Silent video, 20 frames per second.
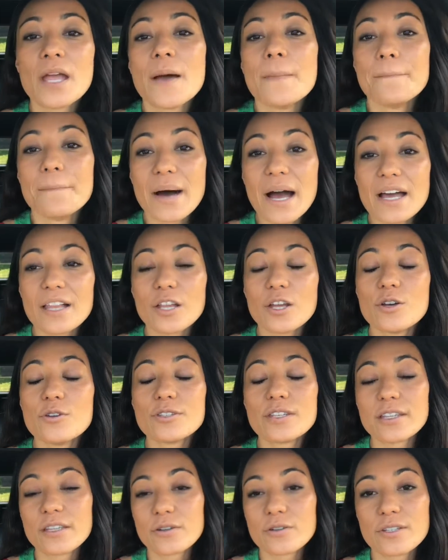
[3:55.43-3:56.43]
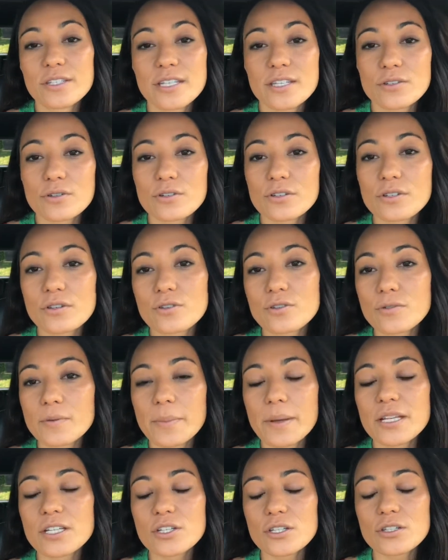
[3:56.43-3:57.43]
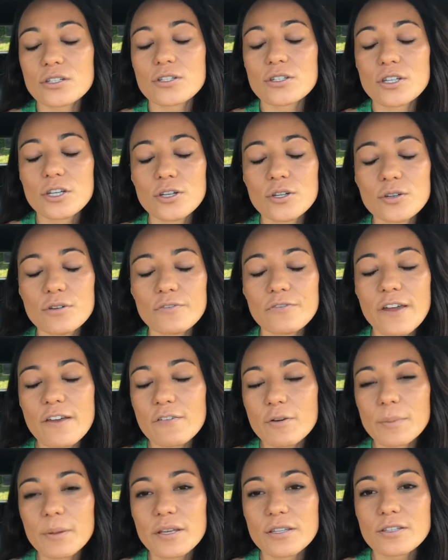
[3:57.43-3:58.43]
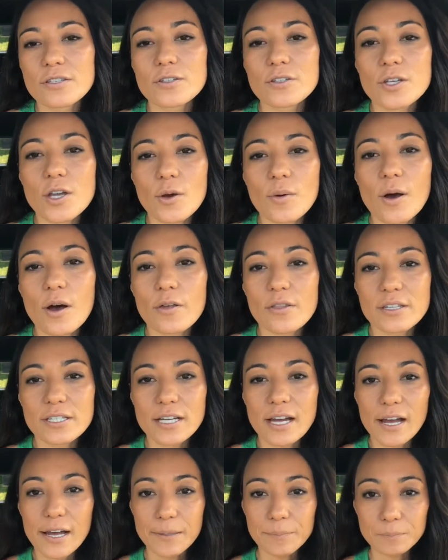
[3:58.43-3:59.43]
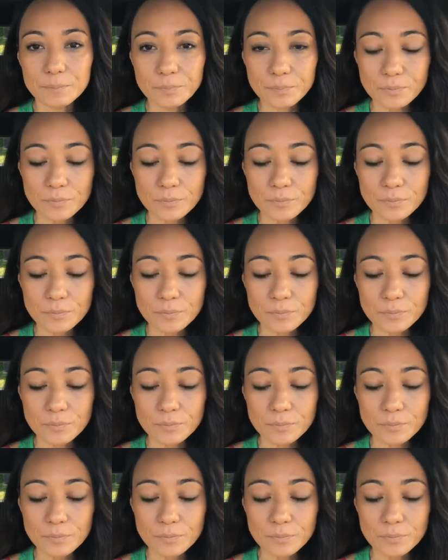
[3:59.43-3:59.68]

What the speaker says: Milos and Little Caesars. Those were my just 2 favorite places to go all the time.